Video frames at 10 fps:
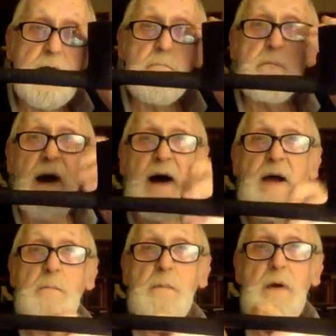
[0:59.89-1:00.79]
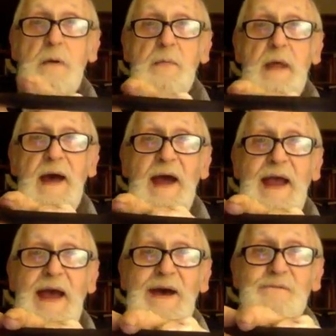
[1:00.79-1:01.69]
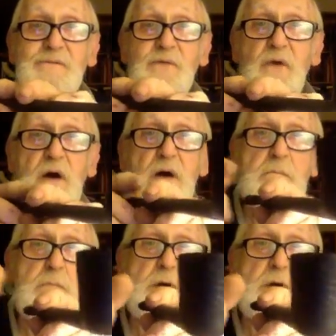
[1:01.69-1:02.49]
pipe that I got from